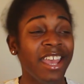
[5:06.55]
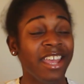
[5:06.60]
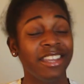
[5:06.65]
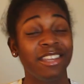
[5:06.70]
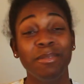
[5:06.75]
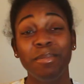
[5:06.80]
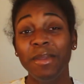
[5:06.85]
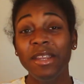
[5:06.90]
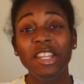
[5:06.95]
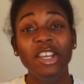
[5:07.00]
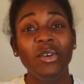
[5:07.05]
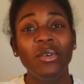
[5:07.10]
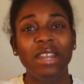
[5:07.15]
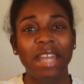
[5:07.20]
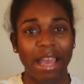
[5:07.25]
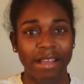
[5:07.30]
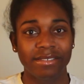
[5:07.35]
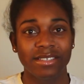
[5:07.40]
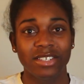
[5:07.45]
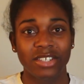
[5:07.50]
Depending on what I
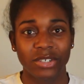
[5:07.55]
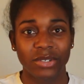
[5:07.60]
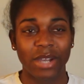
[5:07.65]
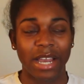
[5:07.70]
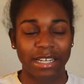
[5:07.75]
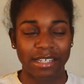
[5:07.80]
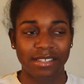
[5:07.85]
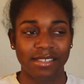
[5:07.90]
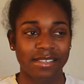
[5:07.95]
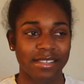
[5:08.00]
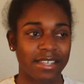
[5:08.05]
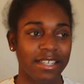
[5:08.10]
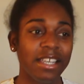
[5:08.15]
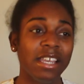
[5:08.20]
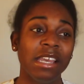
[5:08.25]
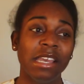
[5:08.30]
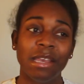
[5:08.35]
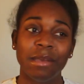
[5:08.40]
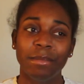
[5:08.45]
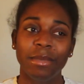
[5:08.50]
have to do, honestly,
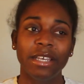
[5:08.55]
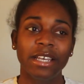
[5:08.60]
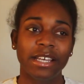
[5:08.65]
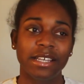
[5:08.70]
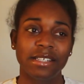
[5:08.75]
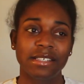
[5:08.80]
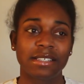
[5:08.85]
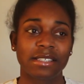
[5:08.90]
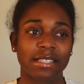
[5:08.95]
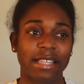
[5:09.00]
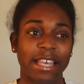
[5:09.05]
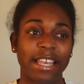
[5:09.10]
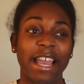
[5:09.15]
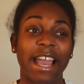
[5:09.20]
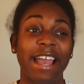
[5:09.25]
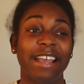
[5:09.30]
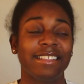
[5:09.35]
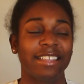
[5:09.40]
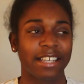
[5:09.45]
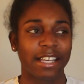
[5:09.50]
because like
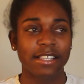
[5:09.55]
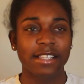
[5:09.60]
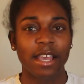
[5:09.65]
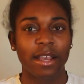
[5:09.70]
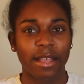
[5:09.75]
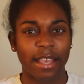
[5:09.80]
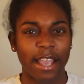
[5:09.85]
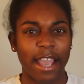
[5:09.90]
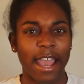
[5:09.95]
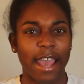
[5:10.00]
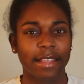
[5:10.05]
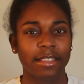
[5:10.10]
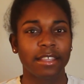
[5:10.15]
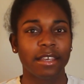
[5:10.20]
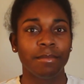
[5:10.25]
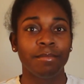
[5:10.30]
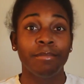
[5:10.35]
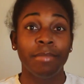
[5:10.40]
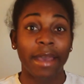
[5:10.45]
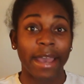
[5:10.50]
I said, like I have the
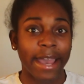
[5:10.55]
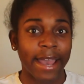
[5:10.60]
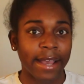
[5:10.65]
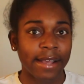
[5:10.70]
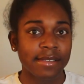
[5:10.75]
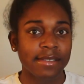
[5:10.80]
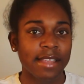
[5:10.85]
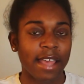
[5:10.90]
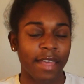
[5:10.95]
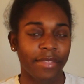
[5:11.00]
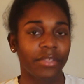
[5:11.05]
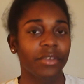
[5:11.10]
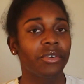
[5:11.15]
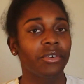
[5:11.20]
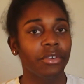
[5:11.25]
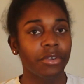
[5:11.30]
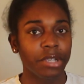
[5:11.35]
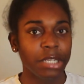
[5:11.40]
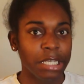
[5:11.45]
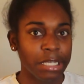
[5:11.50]
baths, I have the
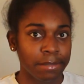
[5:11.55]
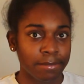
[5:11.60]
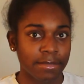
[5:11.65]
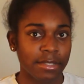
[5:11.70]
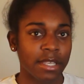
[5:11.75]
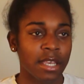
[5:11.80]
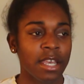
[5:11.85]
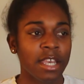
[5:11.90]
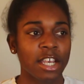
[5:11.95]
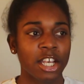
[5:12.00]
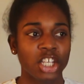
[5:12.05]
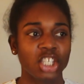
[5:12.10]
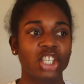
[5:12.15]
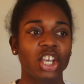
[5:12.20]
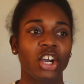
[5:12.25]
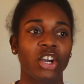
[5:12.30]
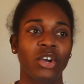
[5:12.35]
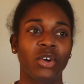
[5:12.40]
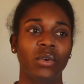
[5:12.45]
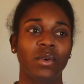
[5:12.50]
creams,
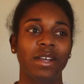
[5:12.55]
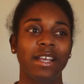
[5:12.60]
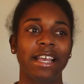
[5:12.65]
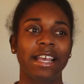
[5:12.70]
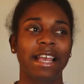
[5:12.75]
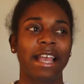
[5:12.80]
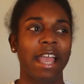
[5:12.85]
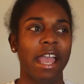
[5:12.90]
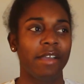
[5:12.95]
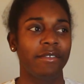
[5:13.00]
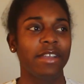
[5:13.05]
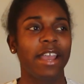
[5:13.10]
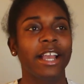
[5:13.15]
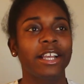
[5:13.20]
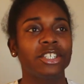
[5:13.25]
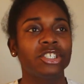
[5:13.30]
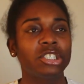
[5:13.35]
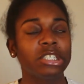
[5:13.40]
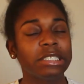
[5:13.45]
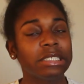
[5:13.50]
so I have
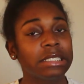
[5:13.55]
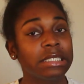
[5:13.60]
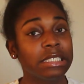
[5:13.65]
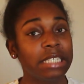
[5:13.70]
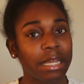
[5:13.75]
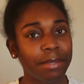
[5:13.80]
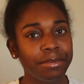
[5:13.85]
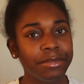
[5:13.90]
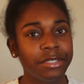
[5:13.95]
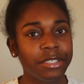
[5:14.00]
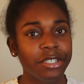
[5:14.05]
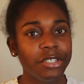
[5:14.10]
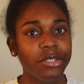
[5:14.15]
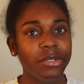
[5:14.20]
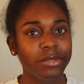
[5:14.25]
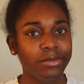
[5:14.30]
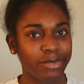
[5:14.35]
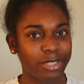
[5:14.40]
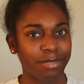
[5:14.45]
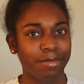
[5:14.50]
extra steps to
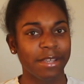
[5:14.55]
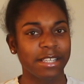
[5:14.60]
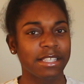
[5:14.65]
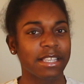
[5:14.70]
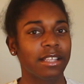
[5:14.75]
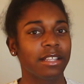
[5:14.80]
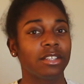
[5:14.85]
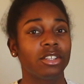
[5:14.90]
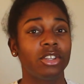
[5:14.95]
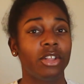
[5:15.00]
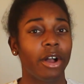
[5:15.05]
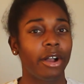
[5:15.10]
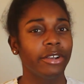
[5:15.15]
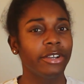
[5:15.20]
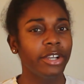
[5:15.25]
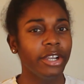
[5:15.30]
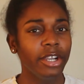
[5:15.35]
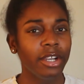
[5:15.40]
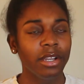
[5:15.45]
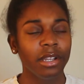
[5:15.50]
do, which makes it
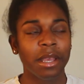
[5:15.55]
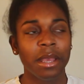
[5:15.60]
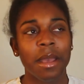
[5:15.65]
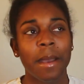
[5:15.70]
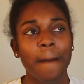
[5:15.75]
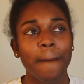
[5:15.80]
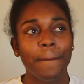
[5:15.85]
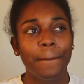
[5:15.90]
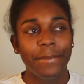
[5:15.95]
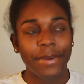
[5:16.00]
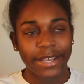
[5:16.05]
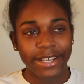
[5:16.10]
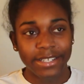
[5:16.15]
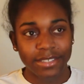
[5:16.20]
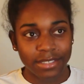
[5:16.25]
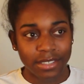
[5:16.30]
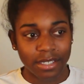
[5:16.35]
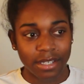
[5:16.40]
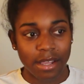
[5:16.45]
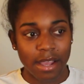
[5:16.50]
longer,
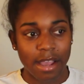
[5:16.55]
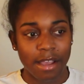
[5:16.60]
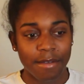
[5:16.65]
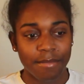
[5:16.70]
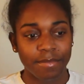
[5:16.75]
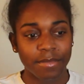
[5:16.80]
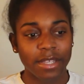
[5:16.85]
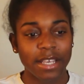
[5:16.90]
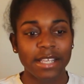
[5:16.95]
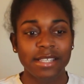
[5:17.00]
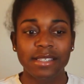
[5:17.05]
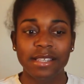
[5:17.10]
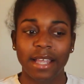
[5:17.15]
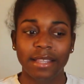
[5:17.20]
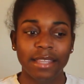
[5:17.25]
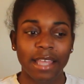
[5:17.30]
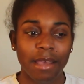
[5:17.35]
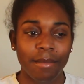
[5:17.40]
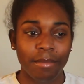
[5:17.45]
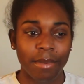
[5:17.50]
but it's
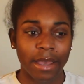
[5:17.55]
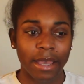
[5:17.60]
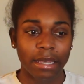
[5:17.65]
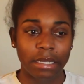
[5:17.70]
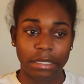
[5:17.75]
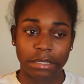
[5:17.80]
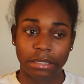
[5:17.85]
not that bad.